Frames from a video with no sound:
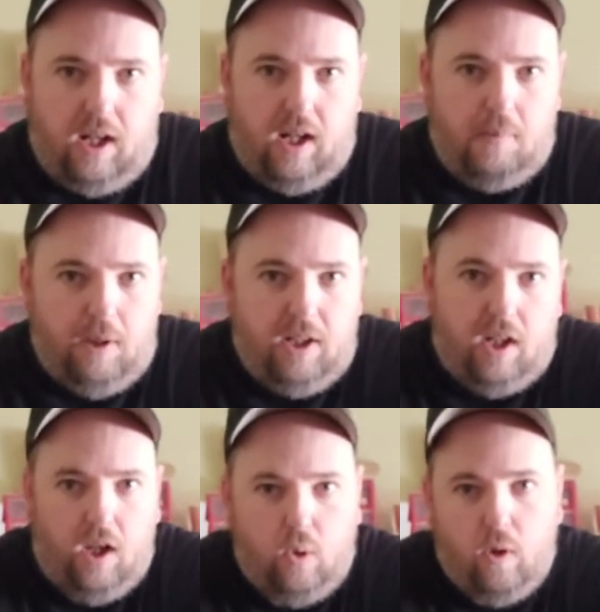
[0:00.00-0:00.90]
I'm on
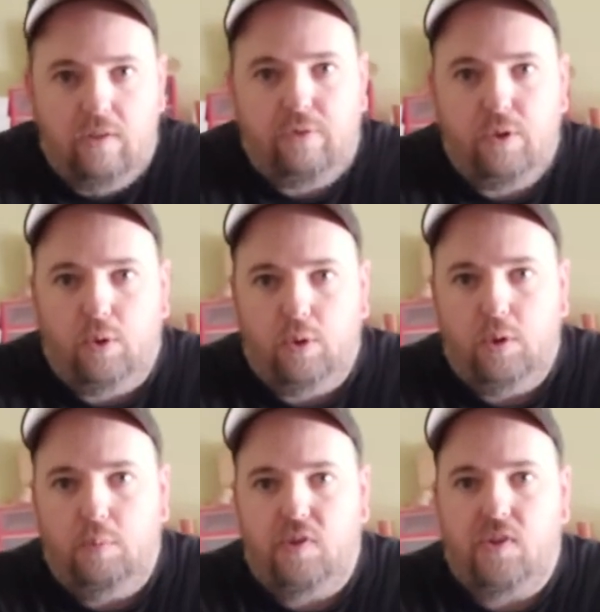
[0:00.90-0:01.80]
quite a few
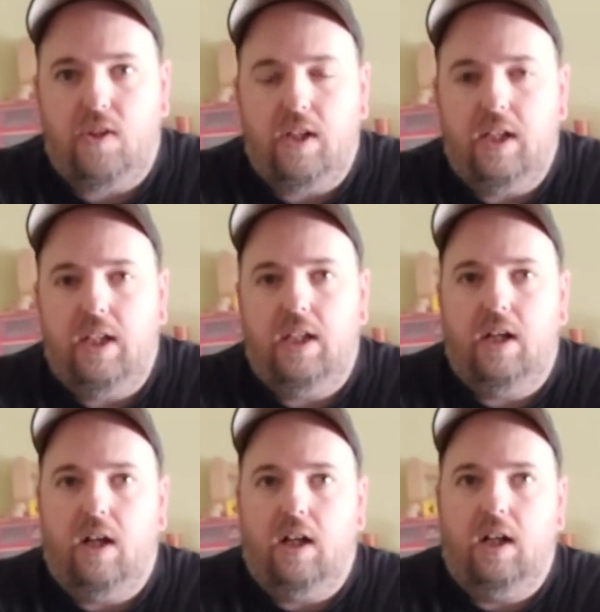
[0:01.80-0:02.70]
groups on
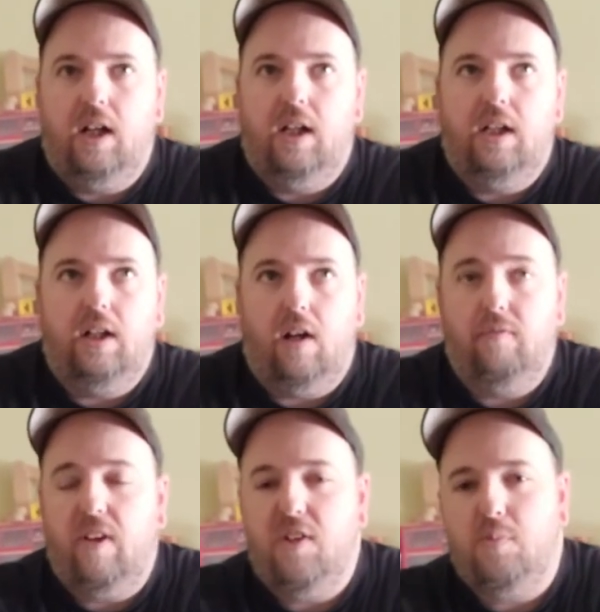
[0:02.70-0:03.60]

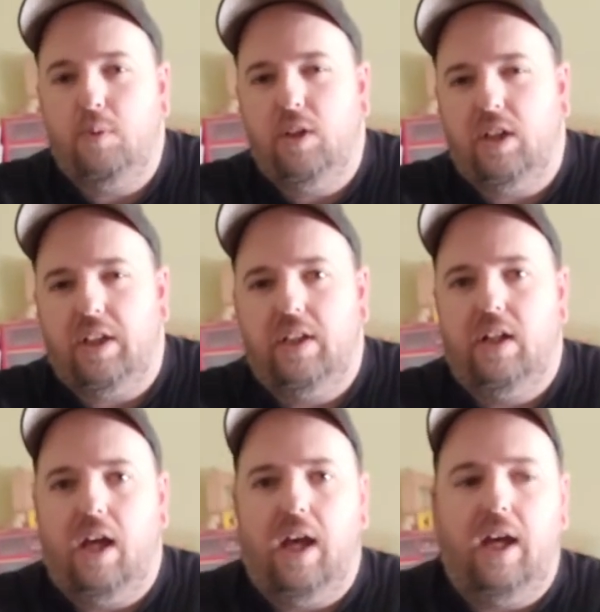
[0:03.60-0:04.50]
Facebook,
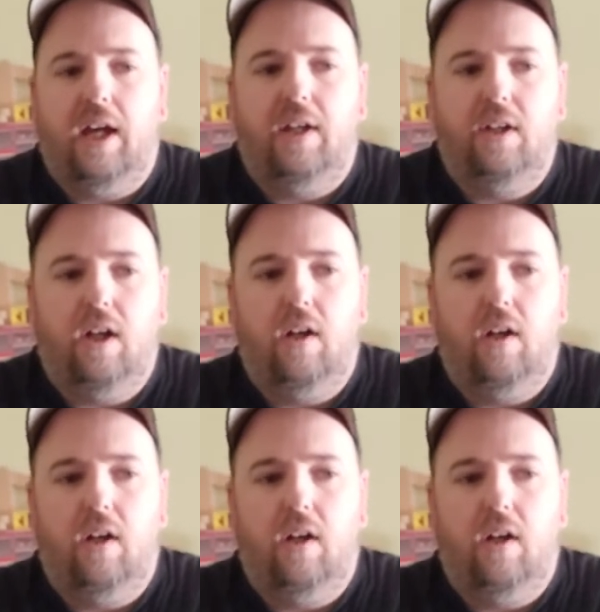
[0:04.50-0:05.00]
and